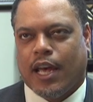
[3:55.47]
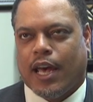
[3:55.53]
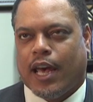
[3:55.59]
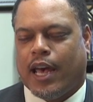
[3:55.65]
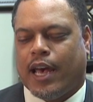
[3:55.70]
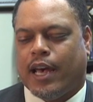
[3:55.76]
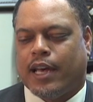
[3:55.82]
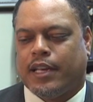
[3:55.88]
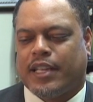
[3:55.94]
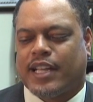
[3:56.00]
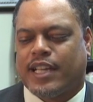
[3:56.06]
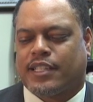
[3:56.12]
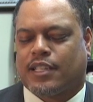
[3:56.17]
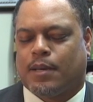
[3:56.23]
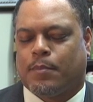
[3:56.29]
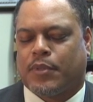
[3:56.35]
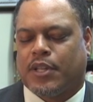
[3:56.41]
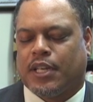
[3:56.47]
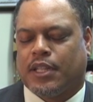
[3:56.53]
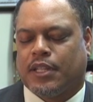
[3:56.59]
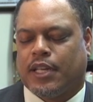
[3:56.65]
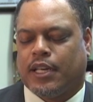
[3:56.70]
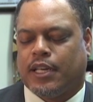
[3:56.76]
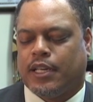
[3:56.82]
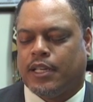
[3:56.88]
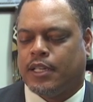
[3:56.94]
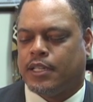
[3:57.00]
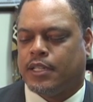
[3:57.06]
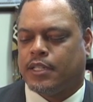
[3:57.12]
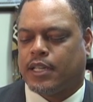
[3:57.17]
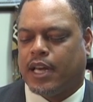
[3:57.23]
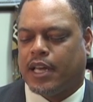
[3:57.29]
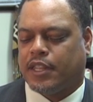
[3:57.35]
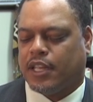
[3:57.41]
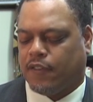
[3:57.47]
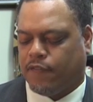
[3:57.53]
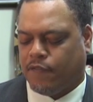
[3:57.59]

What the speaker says: And that's something that is, I think,